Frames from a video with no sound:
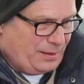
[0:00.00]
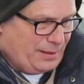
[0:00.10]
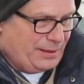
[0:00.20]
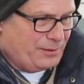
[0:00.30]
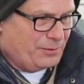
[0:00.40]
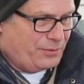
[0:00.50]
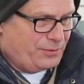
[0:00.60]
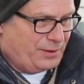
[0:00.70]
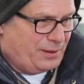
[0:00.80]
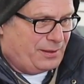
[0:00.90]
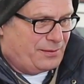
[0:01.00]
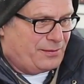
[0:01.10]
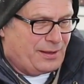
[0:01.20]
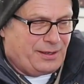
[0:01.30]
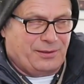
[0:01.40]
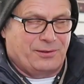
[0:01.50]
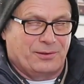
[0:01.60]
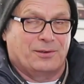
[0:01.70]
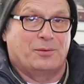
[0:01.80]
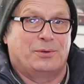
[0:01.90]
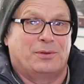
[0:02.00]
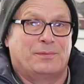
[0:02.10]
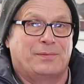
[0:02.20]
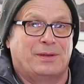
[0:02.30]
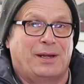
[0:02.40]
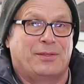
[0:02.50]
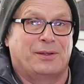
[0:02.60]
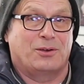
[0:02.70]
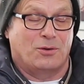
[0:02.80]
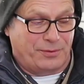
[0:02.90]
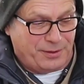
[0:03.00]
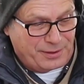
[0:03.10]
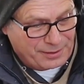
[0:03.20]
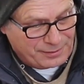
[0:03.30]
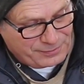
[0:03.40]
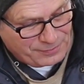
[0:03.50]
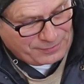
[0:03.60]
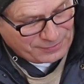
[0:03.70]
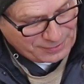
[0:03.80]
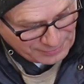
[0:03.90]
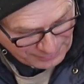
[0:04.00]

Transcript: I don't think it's that durable. I think over the years this is going